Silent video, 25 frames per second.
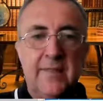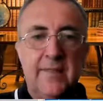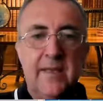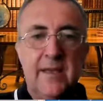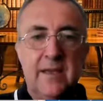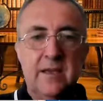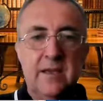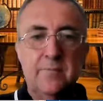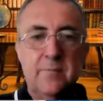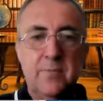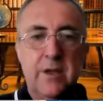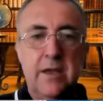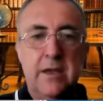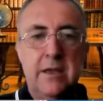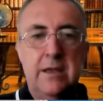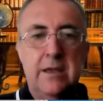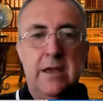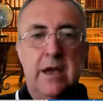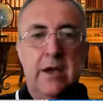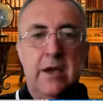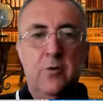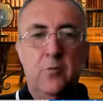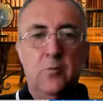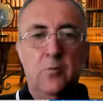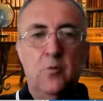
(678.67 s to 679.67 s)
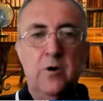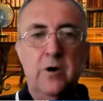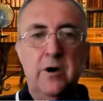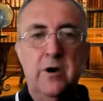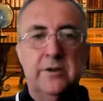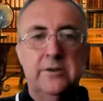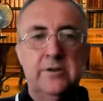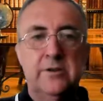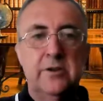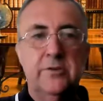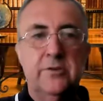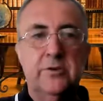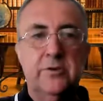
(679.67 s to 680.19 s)
They can be
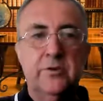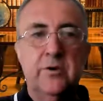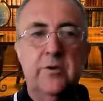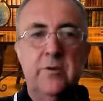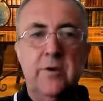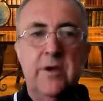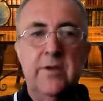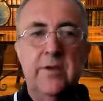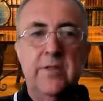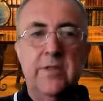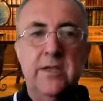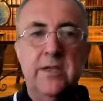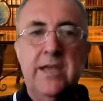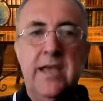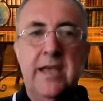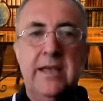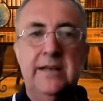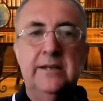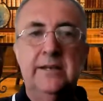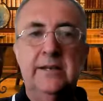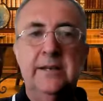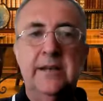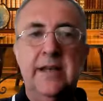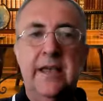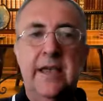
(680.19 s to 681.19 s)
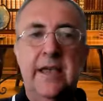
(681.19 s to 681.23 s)
worked through at the end,